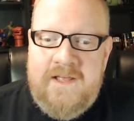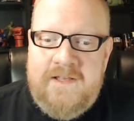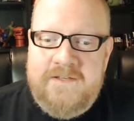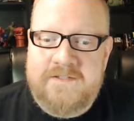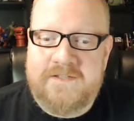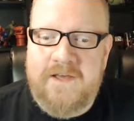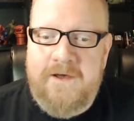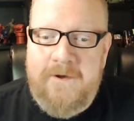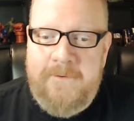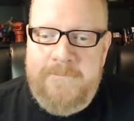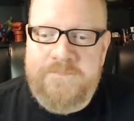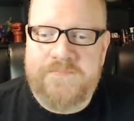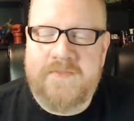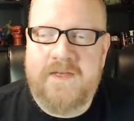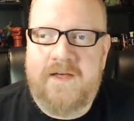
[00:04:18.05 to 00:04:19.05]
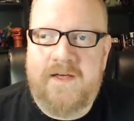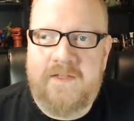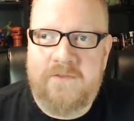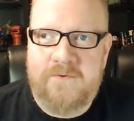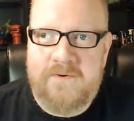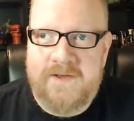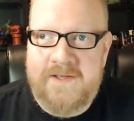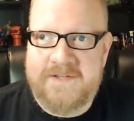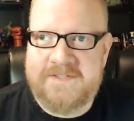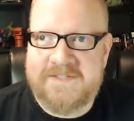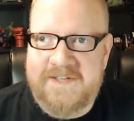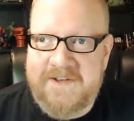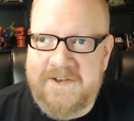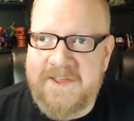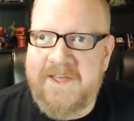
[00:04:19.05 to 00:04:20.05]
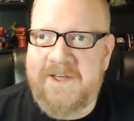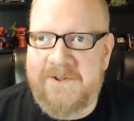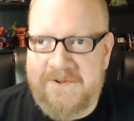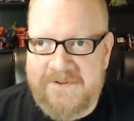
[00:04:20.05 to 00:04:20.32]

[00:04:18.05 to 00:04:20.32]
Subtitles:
So, the way it's done now